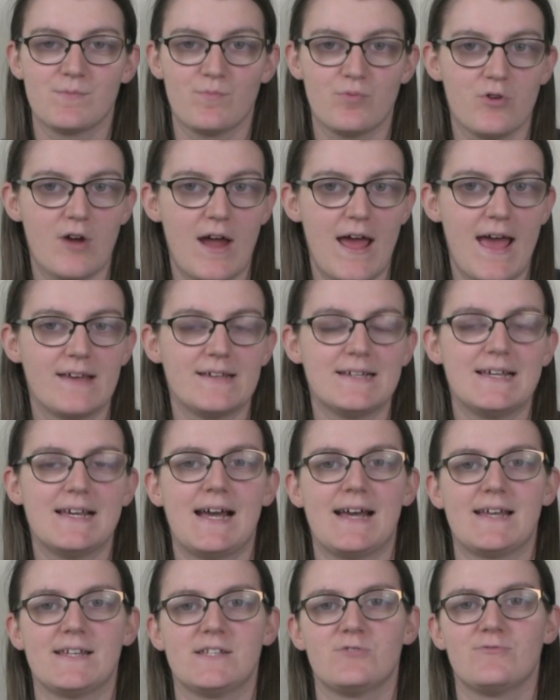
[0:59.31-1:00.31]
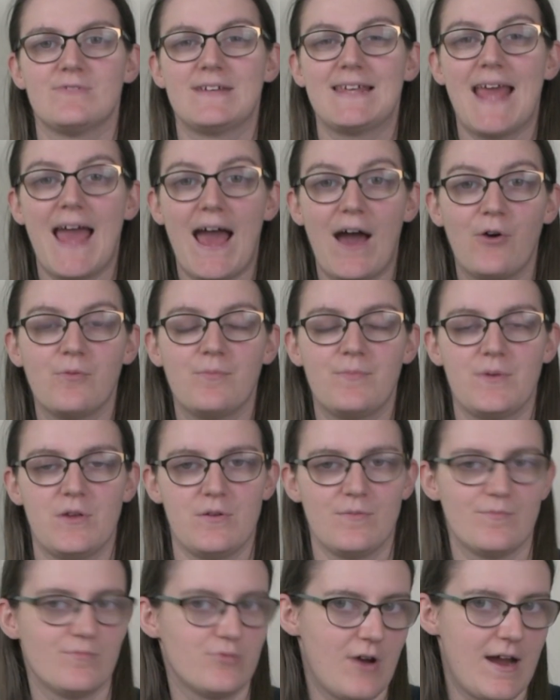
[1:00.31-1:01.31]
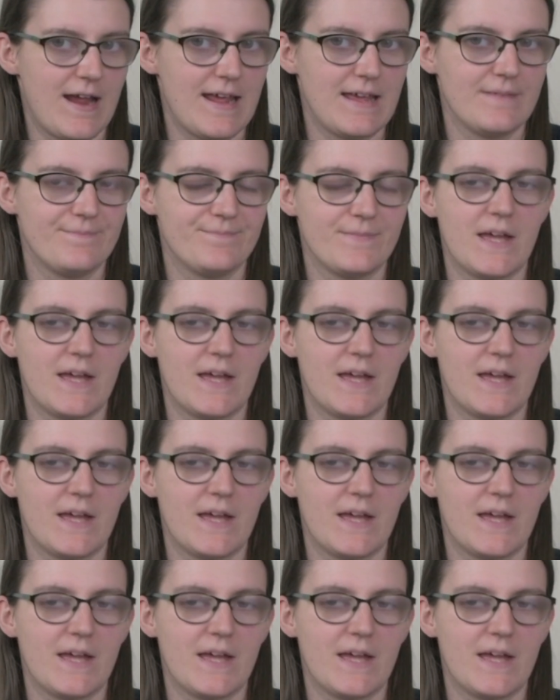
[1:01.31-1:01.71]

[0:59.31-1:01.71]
prayer and to really help you pray.